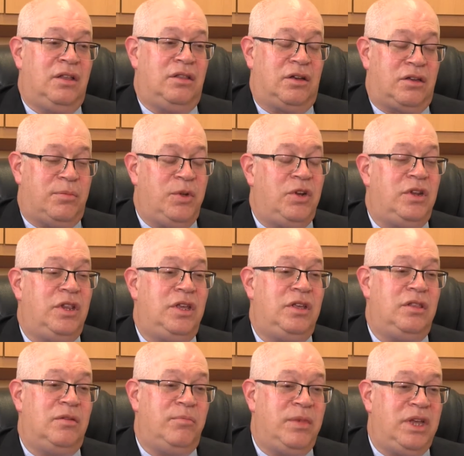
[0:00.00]
the
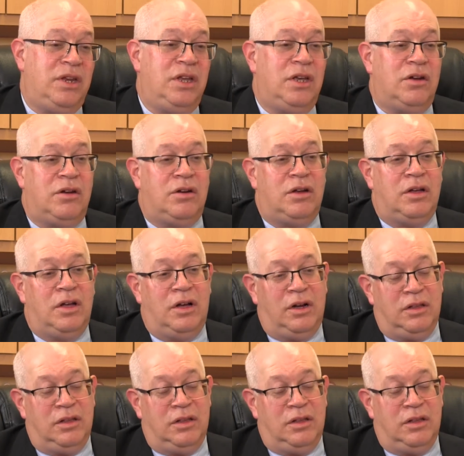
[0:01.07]
community, the media,